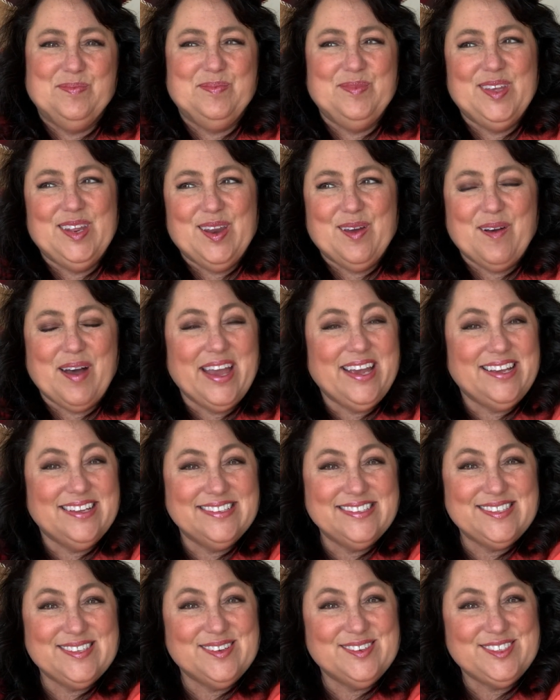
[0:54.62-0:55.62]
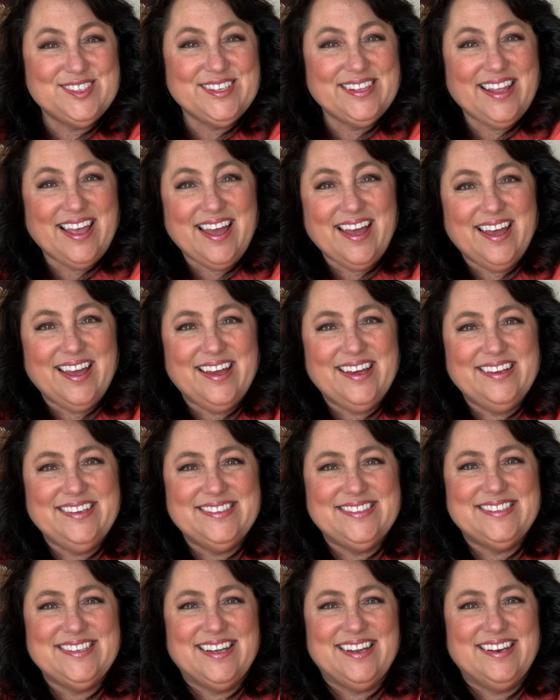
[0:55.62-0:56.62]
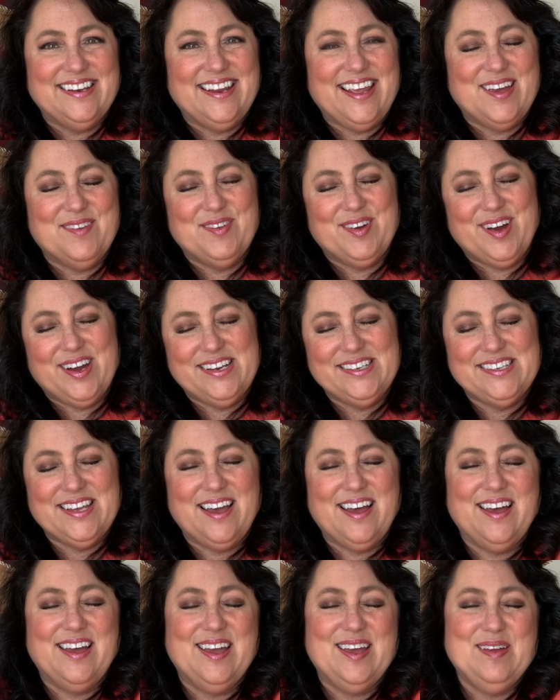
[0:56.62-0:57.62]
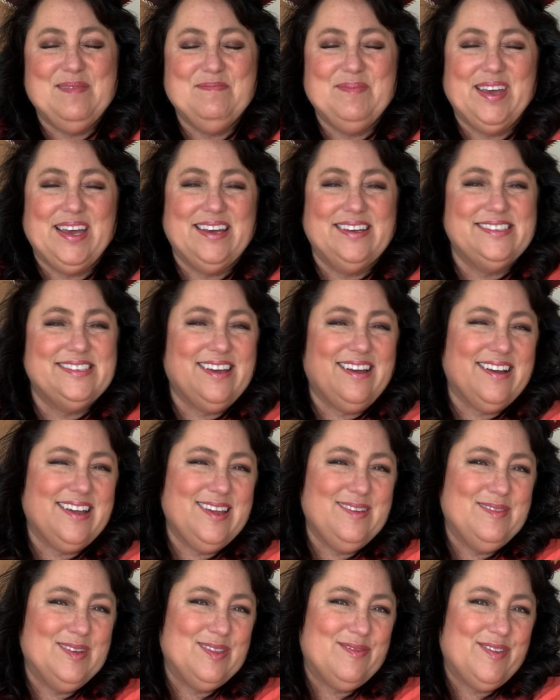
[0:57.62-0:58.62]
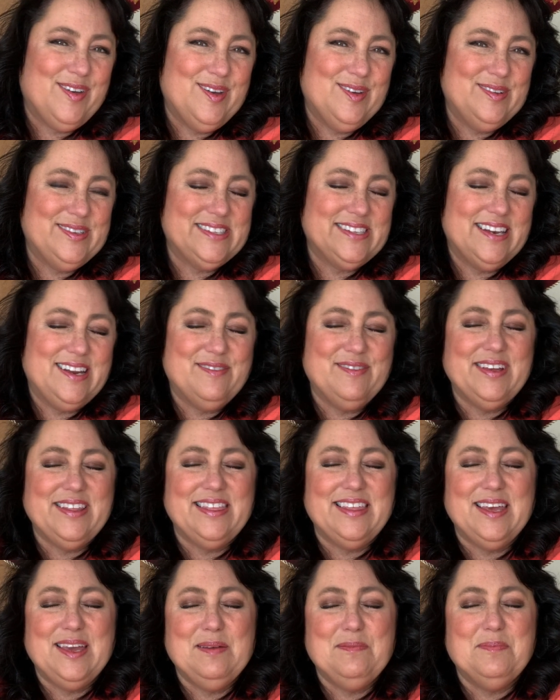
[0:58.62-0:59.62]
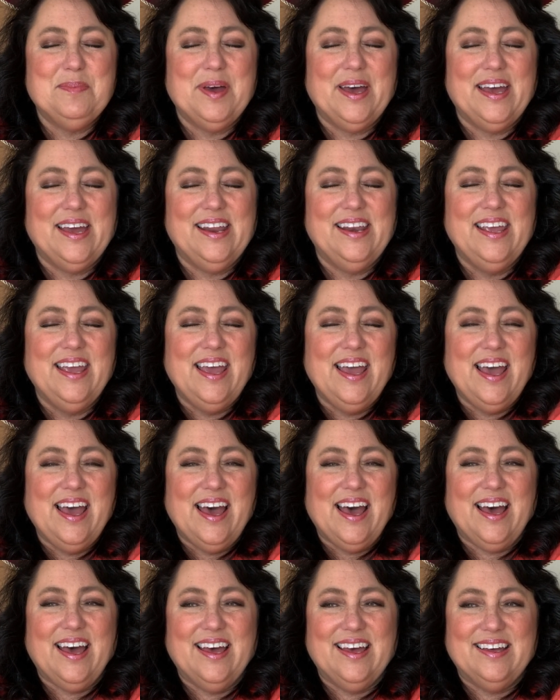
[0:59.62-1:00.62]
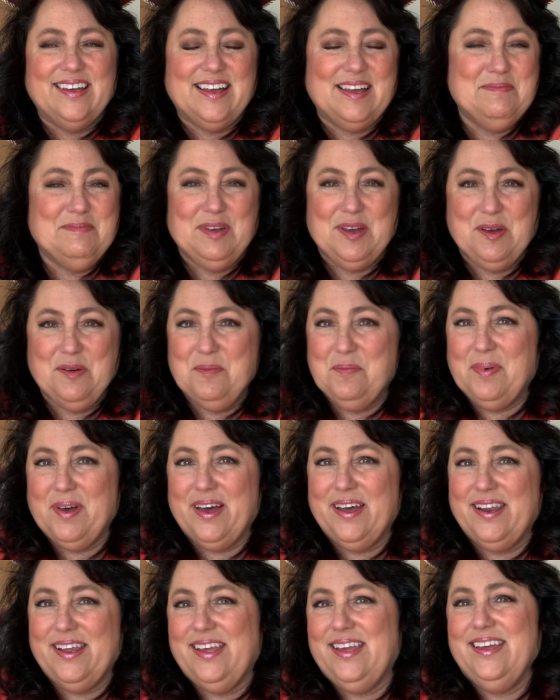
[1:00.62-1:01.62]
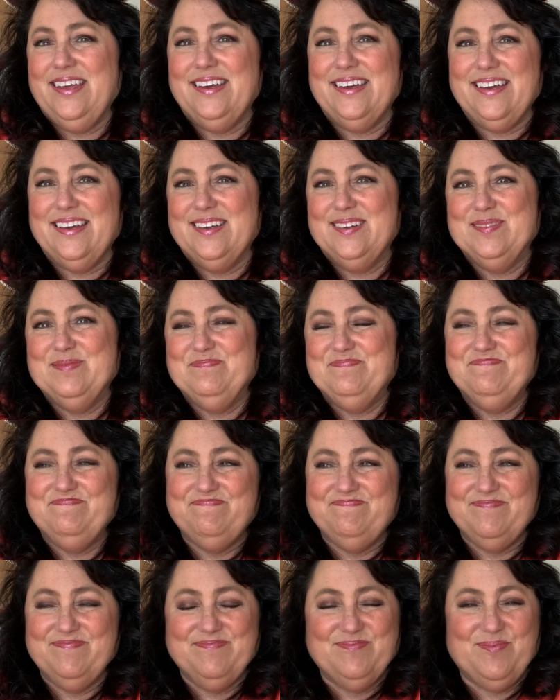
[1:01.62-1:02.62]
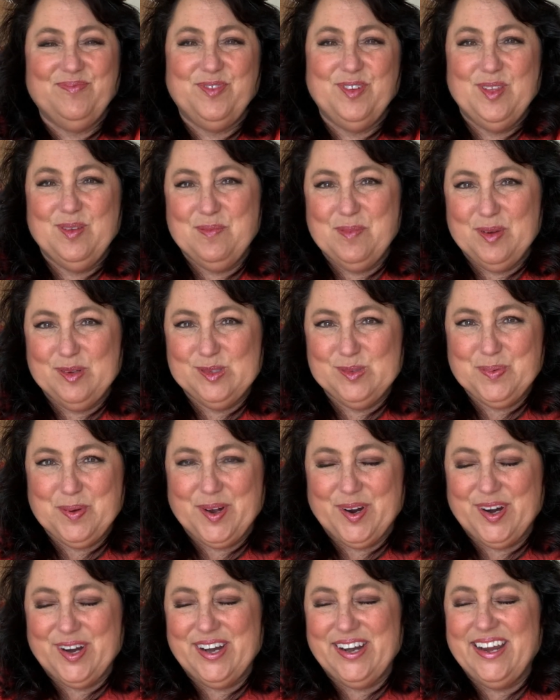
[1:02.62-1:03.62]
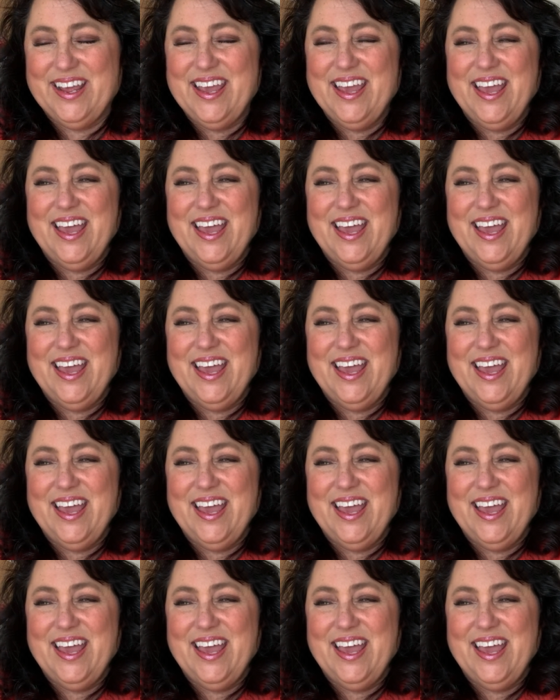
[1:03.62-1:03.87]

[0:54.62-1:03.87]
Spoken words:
You know, I can socialize and have a great time talking with folks and everything, but I'm a homebody for the most part.